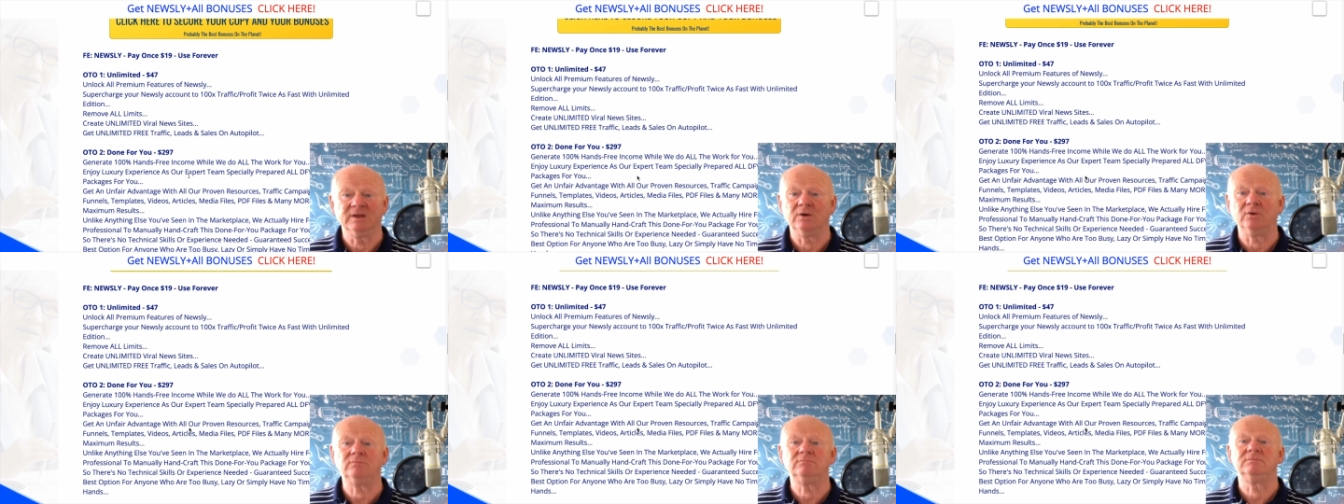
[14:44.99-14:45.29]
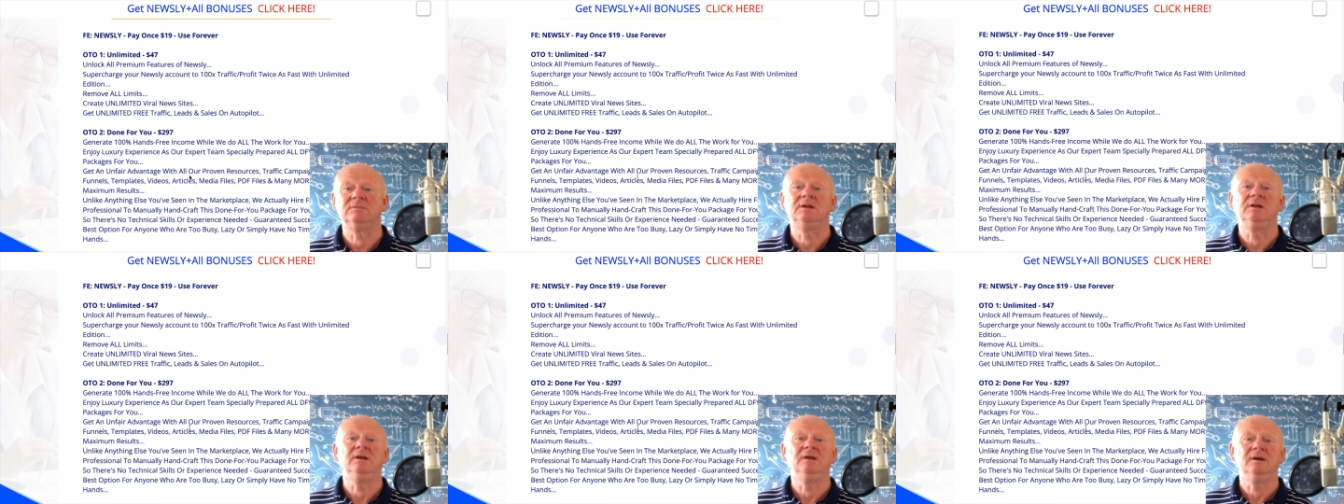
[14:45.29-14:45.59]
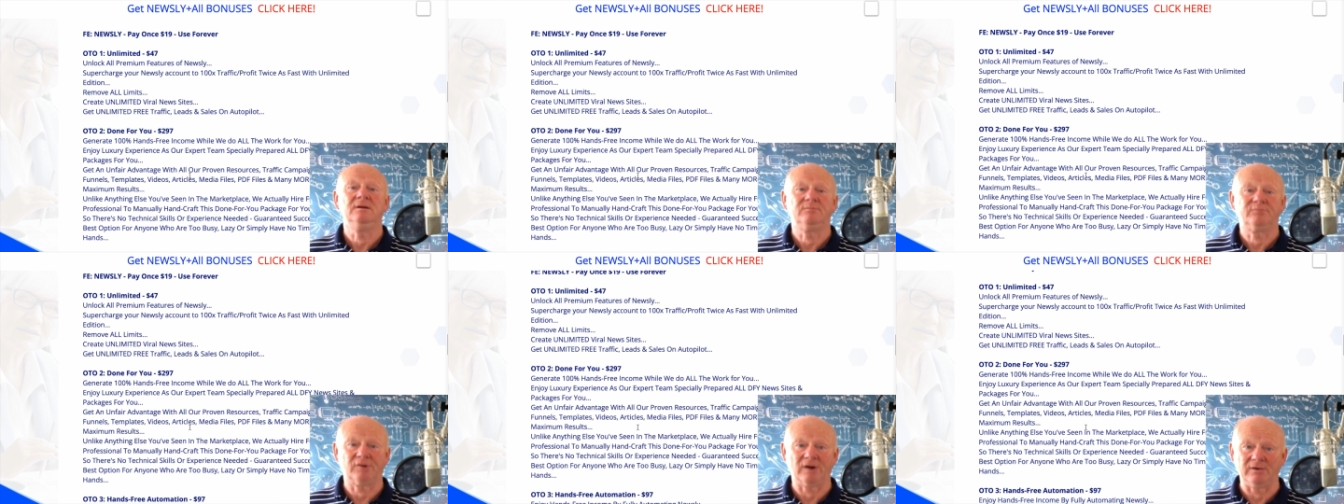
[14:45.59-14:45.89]
Oh,
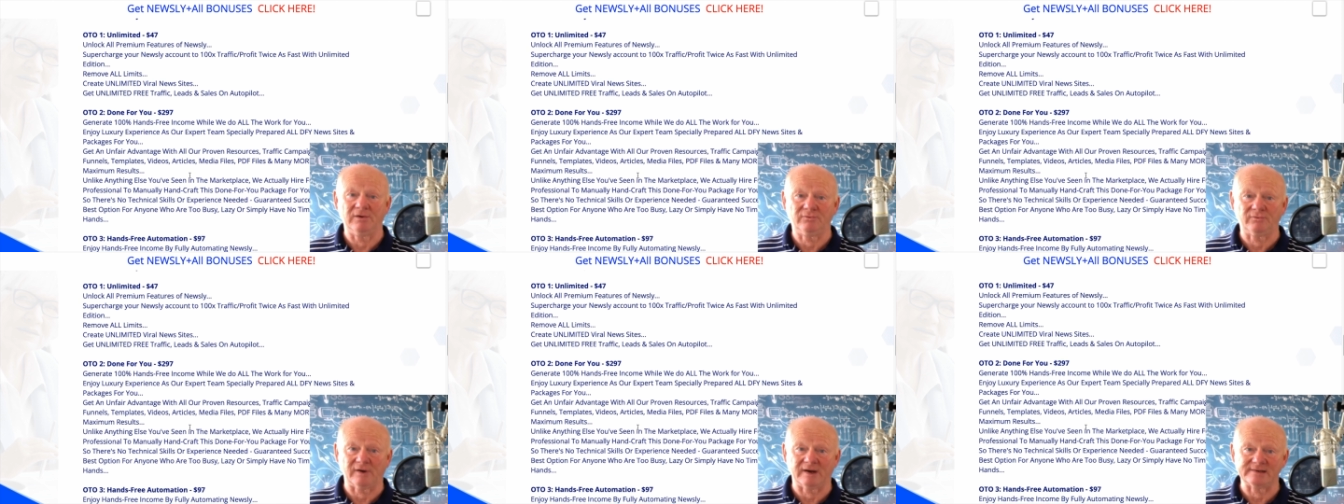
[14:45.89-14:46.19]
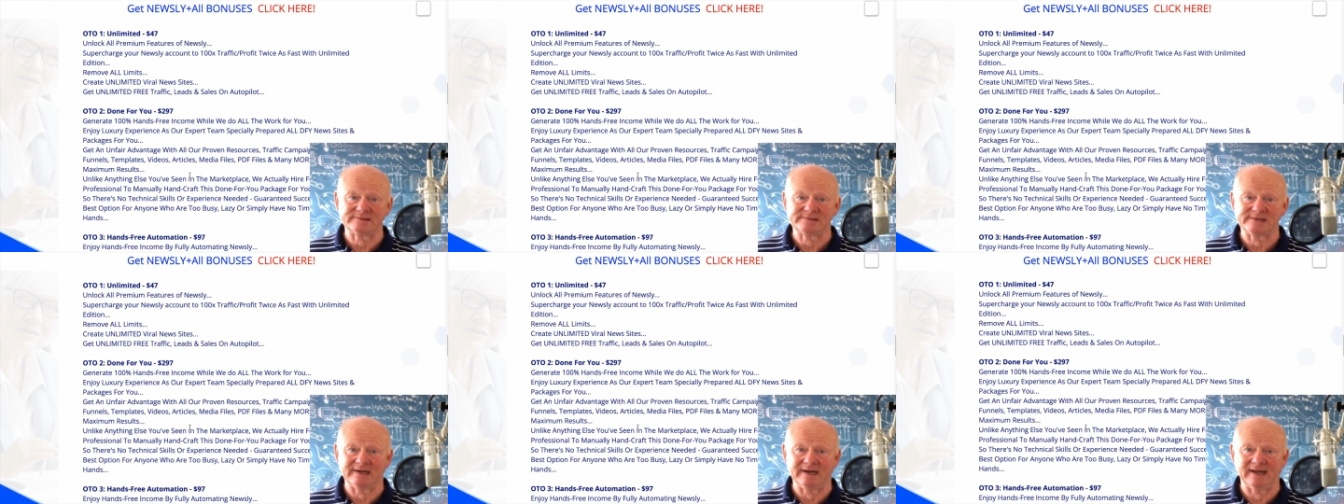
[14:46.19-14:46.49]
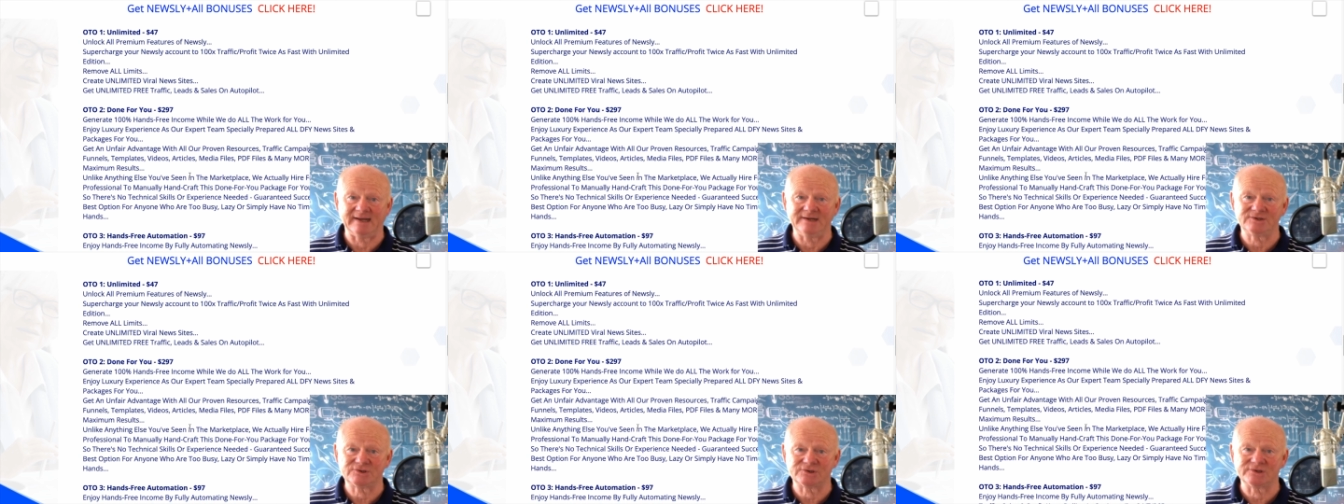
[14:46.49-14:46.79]

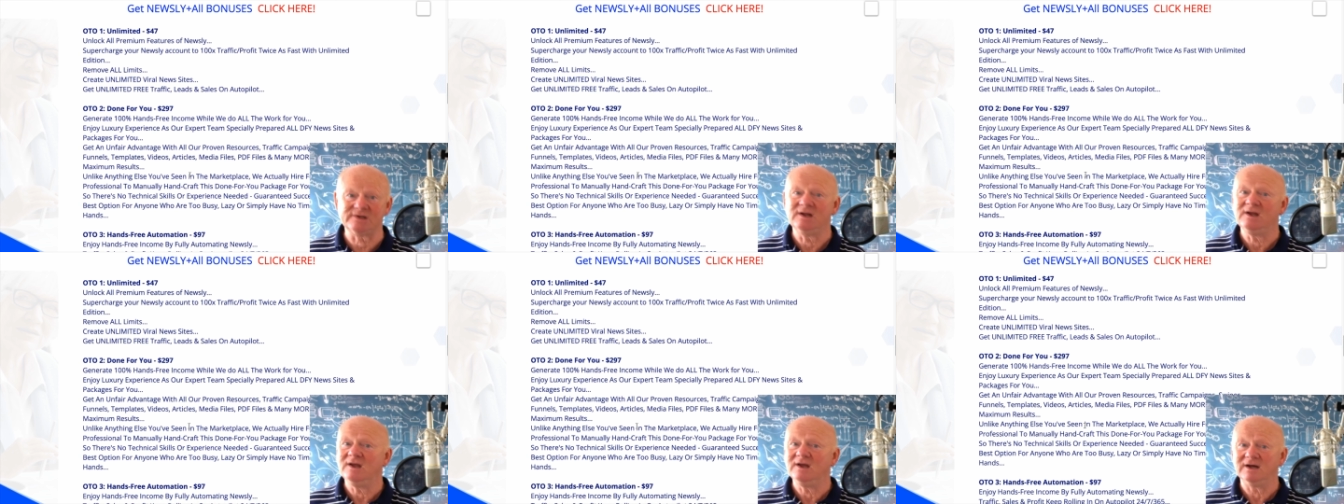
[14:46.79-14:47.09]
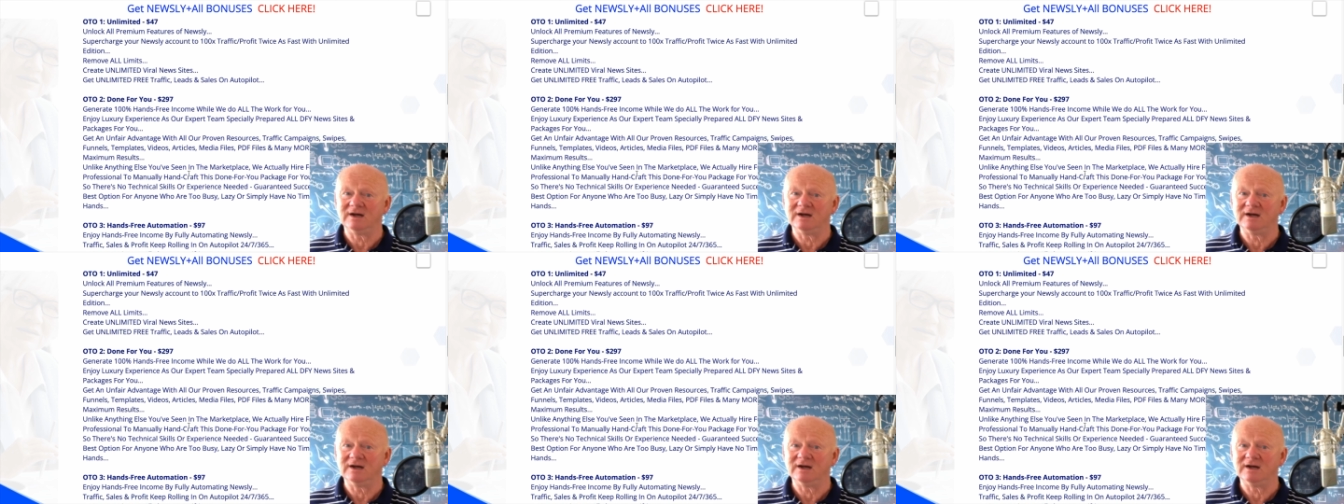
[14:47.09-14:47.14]
procrastination,